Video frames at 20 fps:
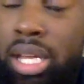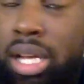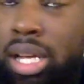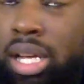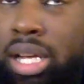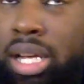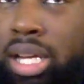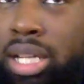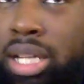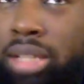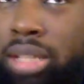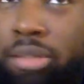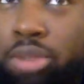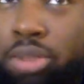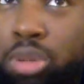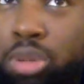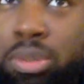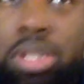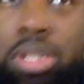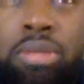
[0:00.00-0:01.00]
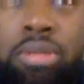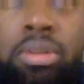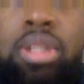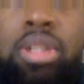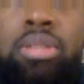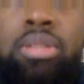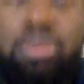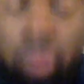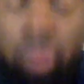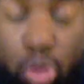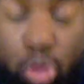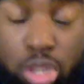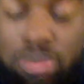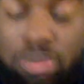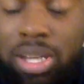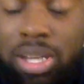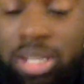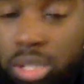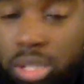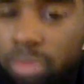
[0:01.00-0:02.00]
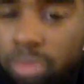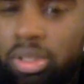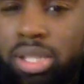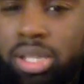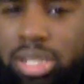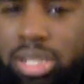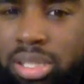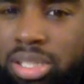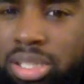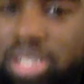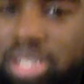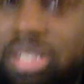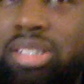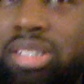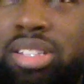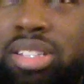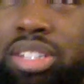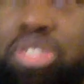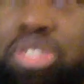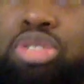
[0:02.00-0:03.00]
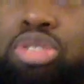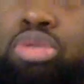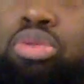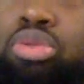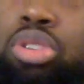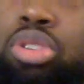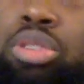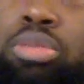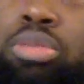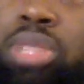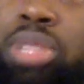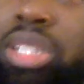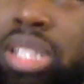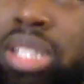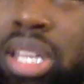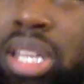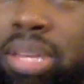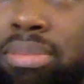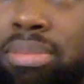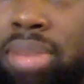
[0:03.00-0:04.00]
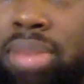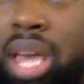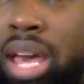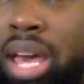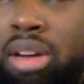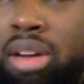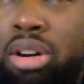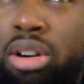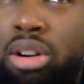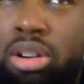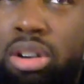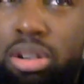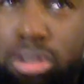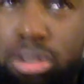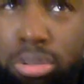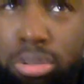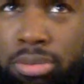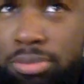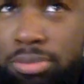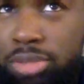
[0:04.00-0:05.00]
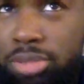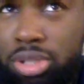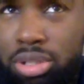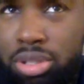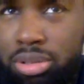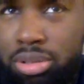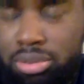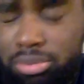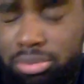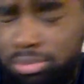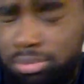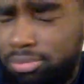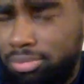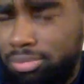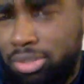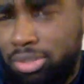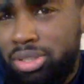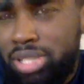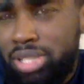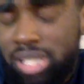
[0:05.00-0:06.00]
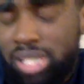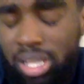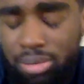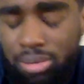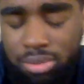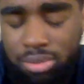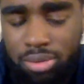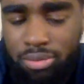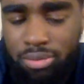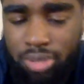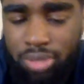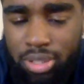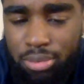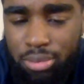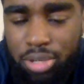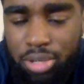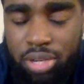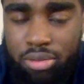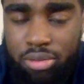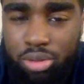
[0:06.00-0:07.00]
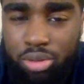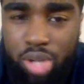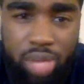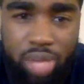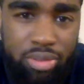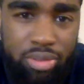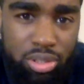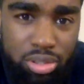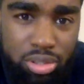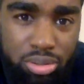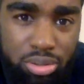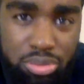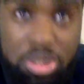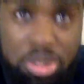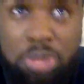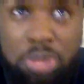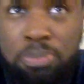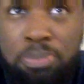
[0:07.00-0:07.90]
to force myself to listen to the Duro mixtape at all. So I was just like, well, fuck it, whatever. What I have to lose.